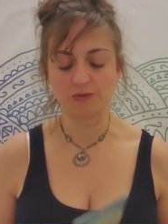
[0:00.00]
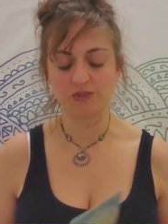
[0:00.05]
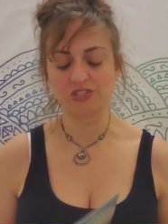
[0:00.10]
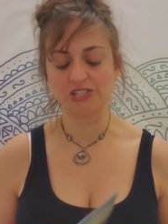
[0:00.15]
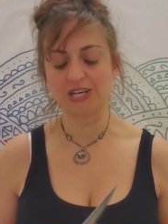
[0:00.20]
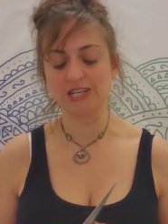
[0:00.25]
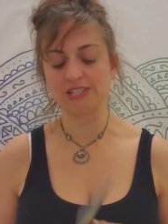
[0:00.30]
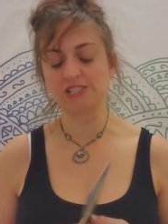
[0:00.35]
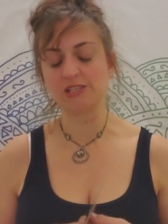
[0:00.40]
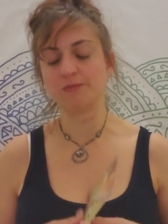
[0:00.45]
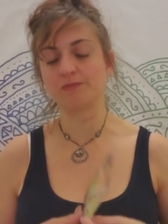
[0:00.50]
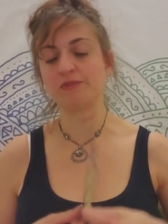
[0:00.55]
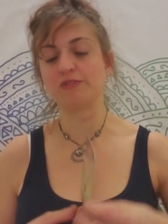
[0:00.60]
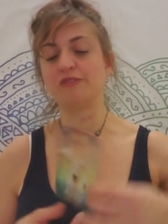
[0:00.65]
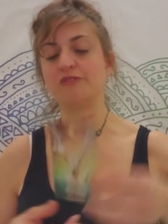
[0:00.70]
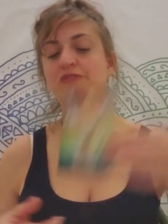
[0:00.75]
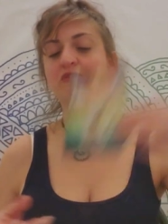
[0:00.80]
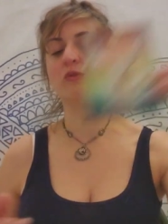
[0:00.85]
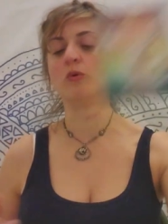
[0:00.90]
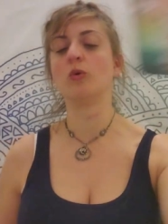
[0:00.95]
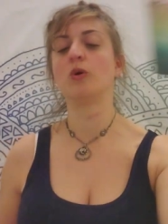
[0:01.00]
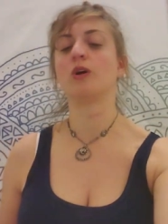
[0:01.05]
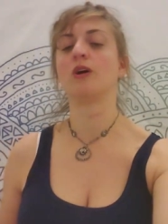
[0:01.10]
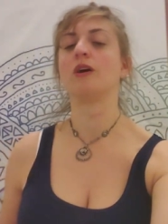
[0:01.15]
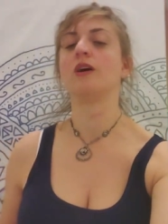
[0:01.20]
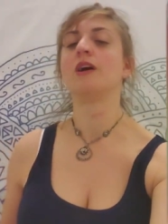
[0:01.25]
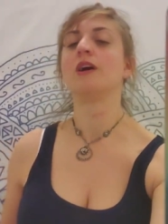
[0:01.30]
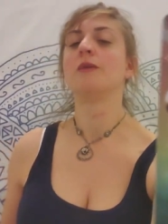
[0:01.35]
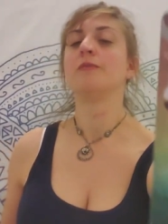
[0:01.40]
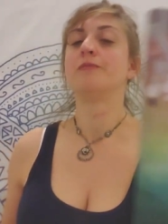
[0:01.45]
which adds up to
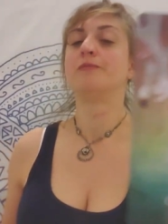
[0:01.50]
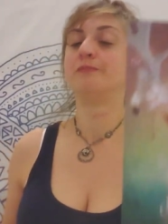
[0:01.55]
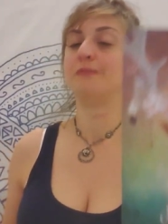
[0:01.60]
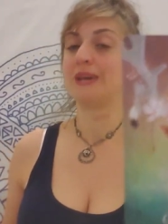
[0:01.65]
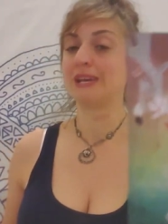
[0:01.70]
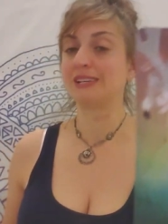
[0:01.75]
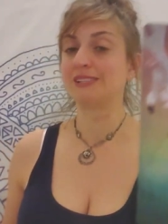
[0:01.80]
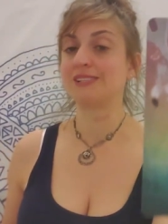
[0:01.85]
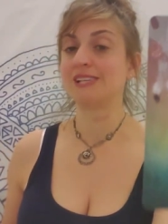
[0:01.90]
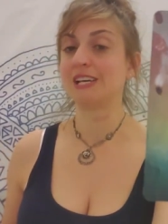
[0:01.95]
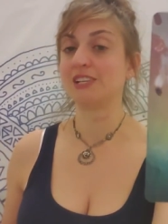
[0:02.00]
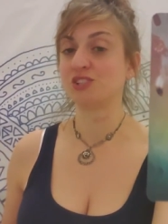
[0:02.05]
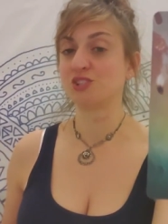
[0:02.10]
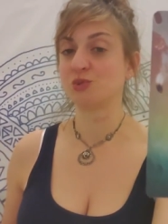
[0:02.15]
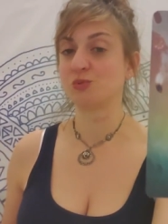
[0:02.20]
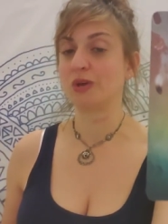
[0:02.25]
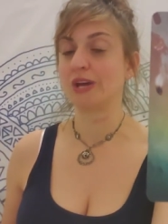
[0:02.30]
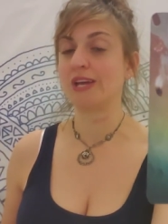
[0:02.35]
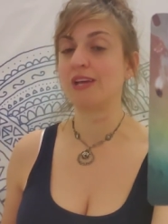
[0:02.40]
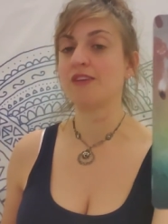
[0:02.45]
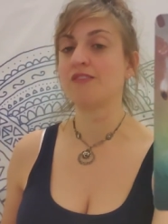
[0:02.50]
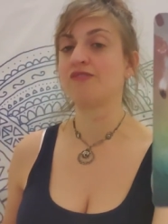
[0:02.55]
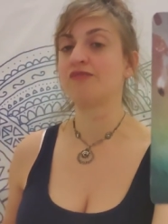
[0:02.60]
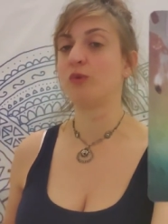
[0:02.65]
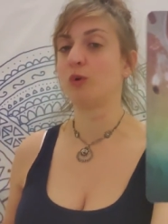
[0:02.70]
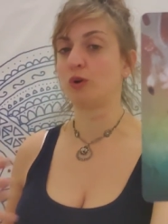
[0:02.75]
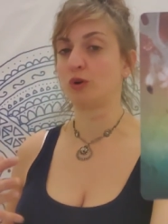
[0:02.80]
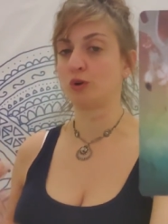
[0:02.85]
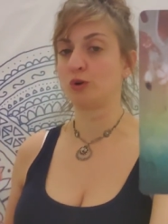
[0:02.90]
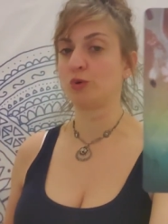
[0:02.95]
4. Makes sense, right?
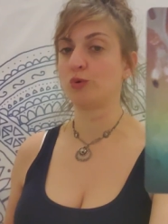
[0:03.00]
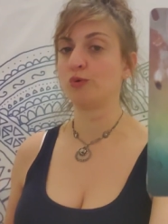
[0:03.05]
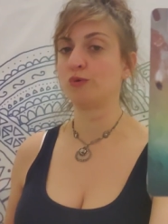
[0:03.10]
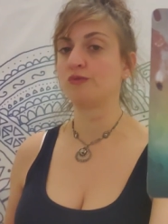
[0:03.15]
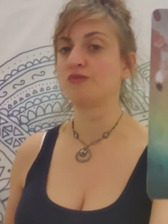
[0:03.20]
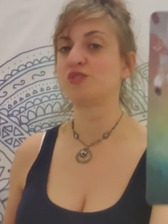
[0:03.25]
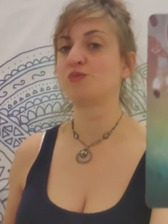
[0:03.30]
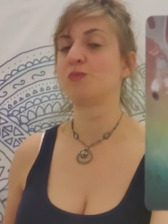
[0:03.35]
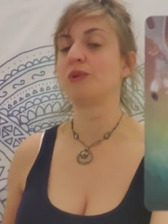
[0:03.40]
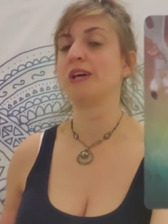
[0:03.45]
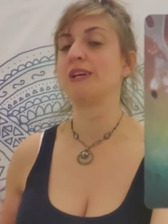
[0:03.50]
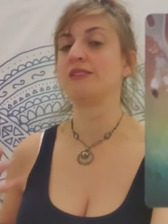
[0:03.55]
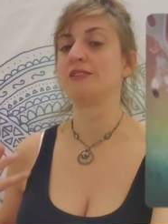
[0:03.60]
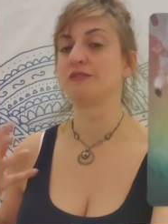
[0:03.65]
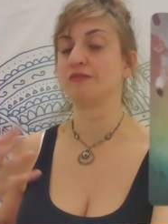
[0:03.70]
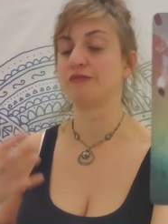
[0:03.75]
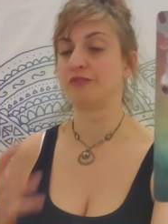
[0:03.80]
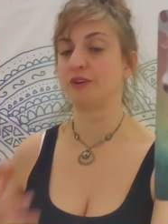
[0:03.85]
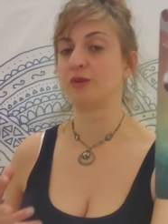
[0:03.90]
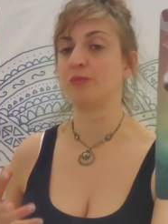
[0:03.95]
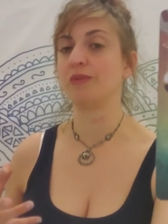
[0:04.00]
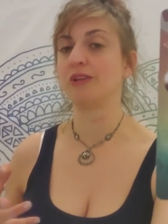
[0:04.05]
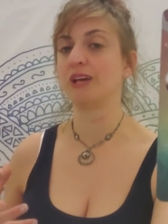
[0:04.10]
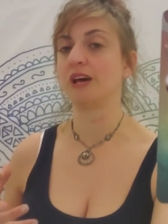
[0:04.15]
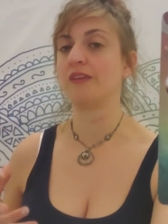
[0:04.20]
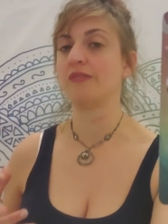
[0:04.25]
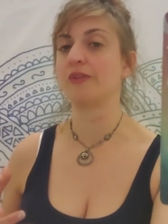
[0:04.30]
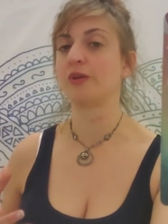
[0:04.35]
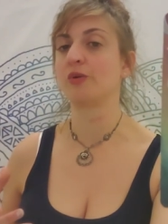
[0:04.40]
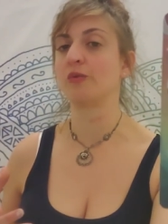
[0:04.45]
Four hooves planted firmly
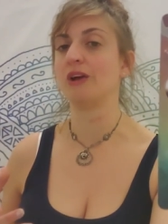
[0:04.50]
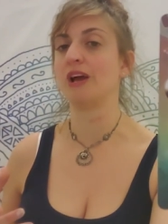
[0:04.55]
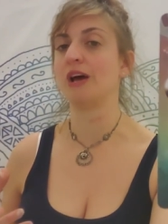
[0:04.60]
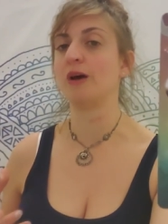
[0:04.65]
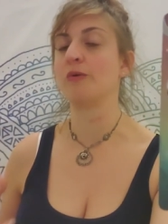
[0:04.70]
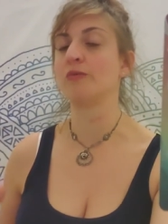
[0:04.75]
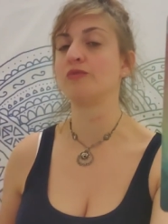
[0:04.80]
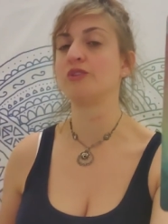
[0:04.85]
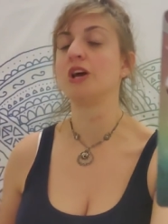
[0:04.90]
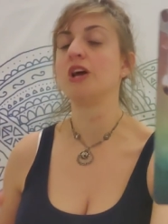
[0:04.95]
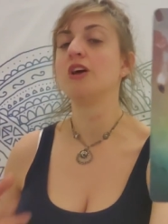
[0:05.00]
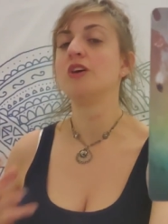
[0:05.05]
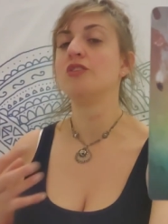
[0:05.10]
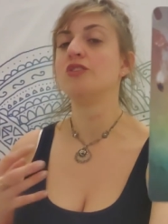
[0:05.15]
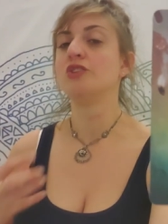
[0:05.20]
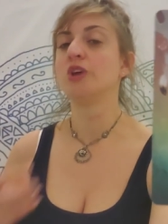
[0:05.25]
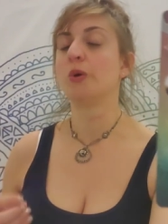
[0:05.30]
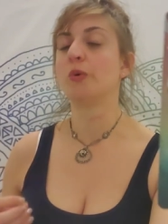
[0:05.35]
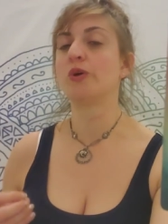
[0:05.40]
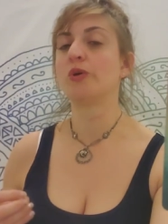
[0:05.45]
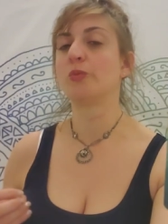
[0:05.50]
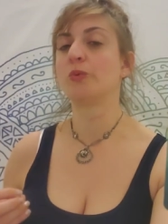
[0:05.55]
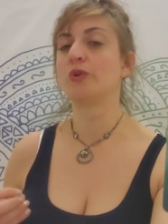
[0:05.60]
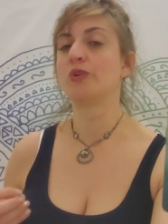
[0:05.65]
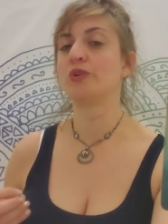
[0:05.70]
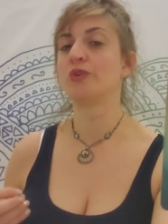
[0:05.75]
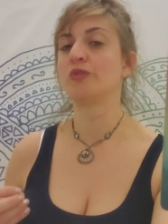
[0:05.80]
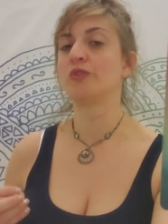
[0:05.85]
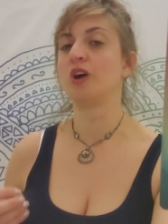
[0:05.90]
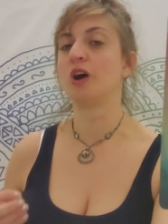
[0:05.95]
on the ground, knowing where
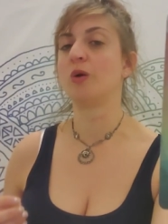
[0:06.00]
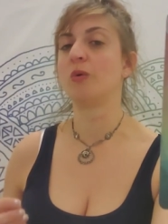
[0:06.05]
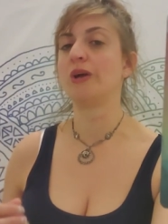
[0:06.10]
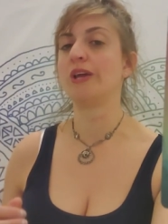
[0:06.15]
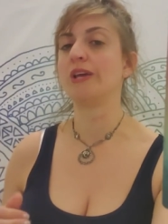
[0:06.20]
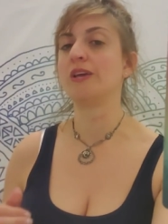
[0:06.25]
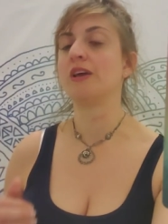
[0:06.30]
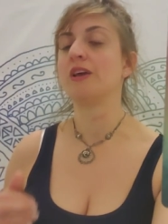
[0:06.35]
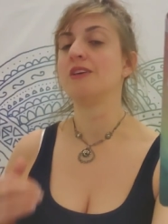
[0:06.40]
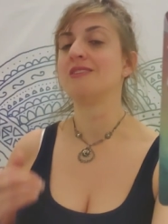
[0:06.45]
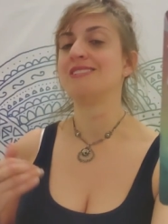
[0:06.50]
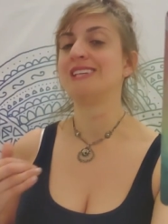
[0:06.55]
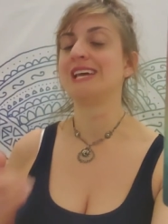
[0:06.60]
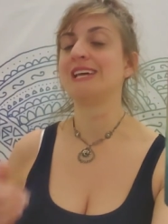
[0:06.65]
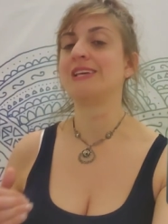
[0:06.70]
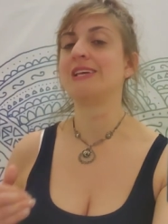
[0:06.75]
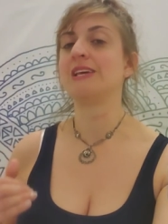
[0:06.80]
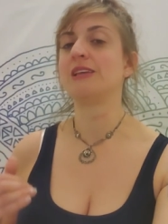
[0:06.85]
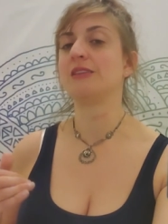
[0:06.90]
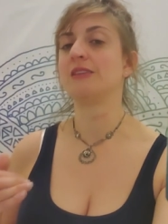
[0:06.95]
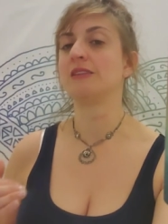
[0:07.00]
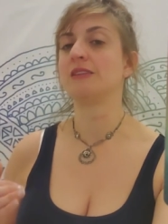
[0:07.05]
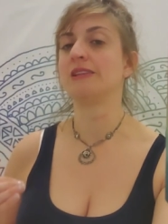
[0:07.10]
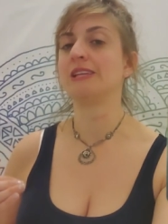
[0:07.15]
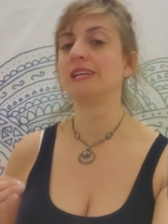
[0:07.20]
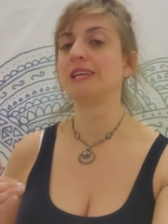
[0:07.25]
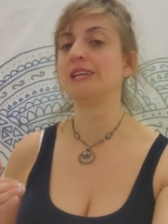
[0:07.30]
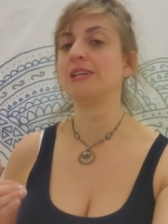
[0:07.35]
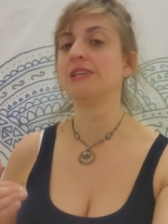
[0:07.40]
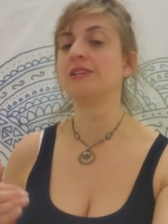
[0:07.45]
you're going, taking the
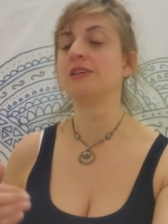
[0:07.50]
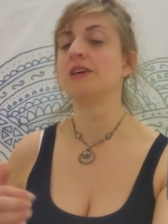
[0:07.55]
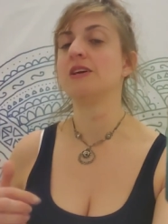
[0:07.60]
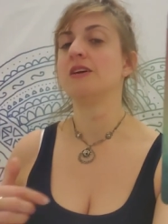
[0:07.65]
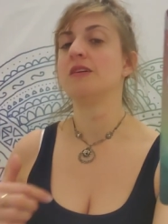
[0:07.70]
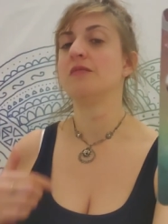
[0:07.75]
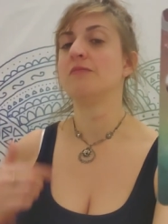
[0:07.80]
lead,